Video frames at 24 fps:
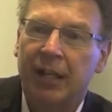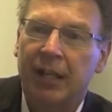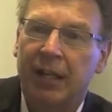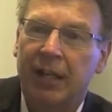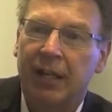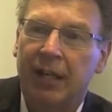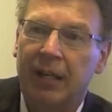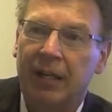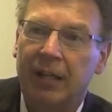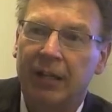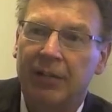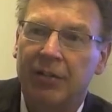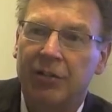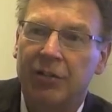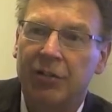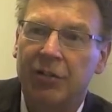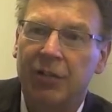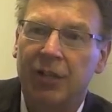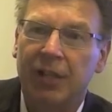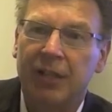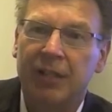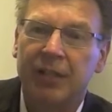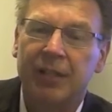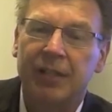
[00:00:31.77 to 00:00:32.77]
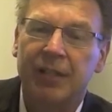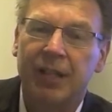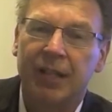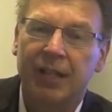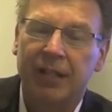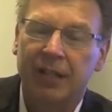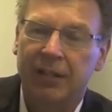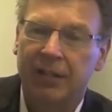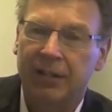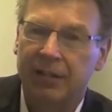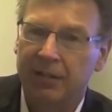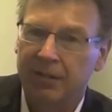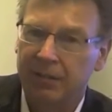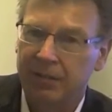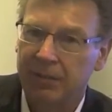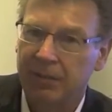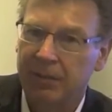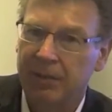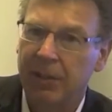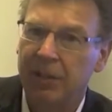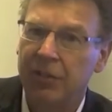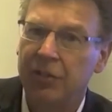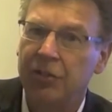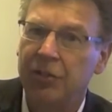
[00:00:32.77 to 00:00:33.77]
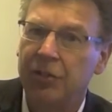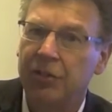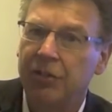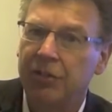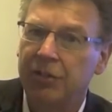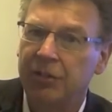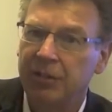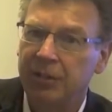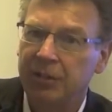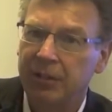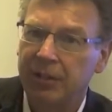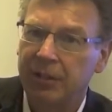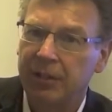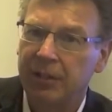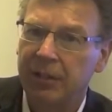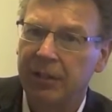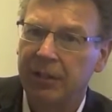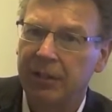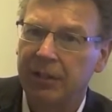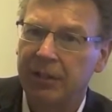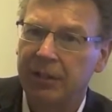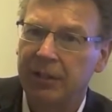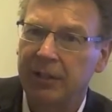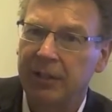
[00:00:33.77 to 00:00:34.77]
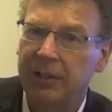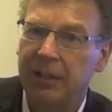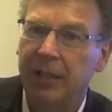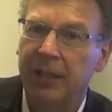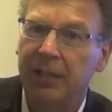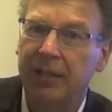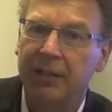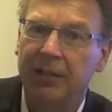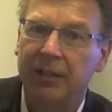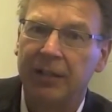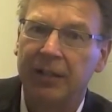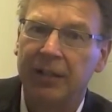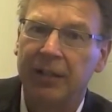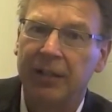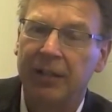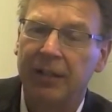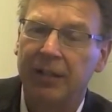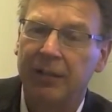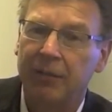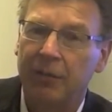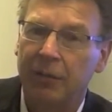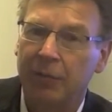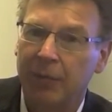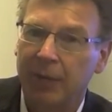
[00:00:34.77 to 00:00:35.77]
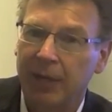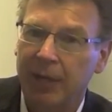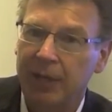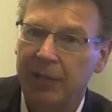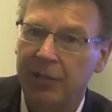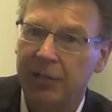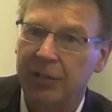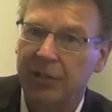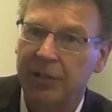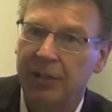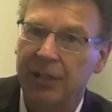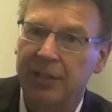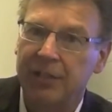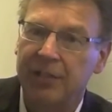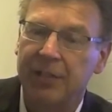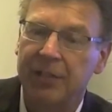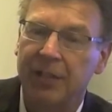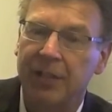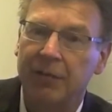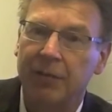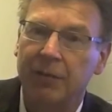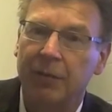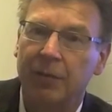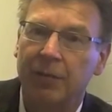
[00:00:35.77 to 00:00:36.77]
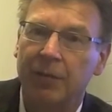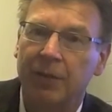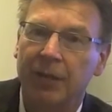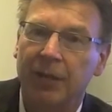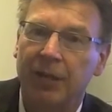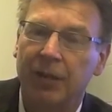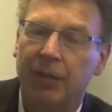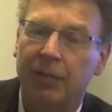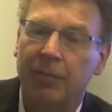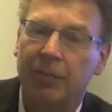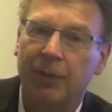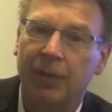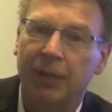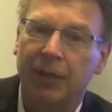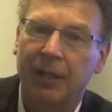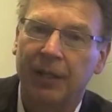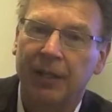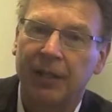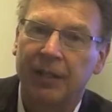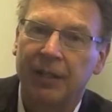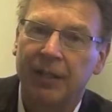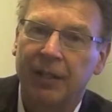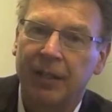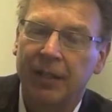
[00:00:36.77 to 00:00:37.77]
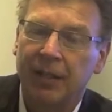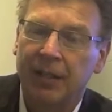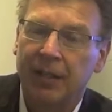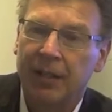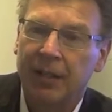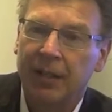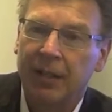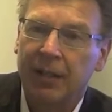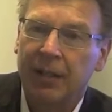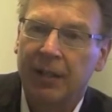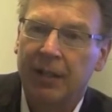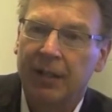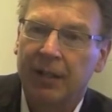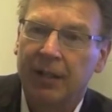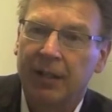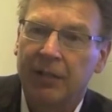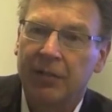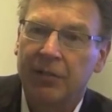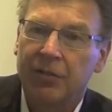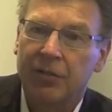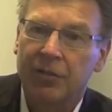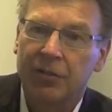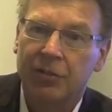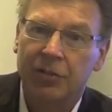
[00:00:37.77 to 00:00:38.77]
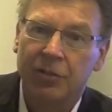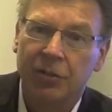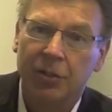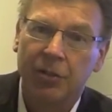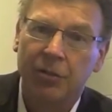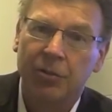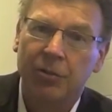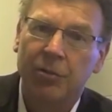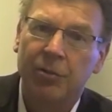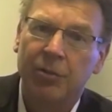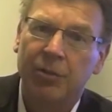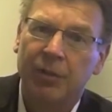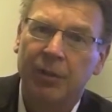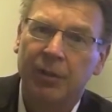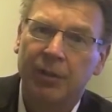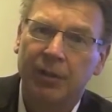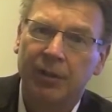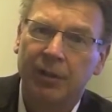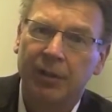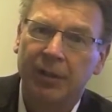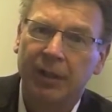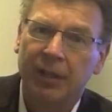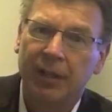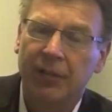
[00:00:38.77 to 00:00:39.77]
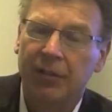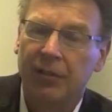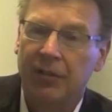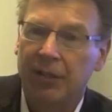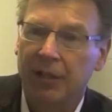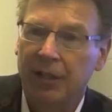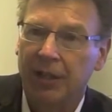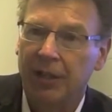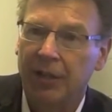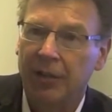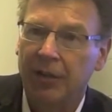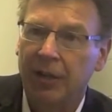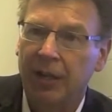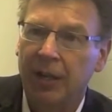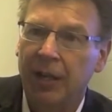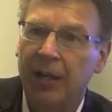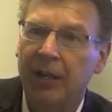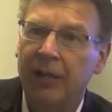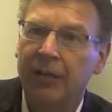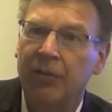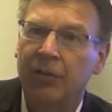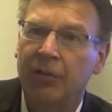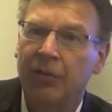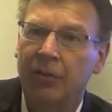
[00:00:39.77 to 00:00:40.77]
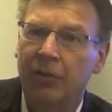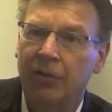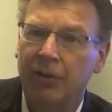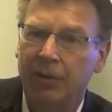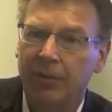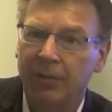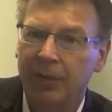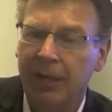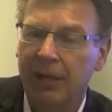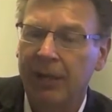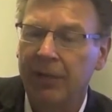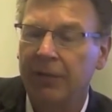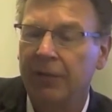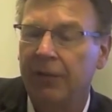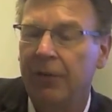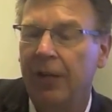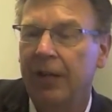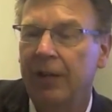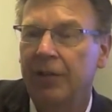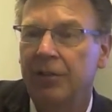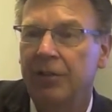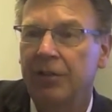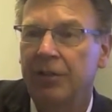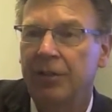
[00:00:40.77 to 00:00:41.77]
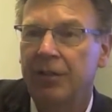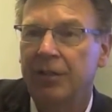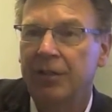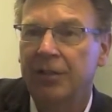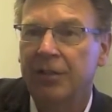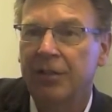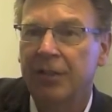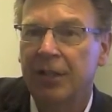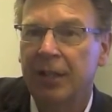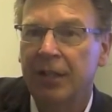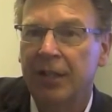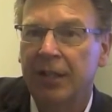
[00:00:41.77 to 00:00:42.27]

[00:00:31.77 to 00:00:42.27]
uh, to get data, digital data link information that's sent from the airplane to either the airline or the manufacturers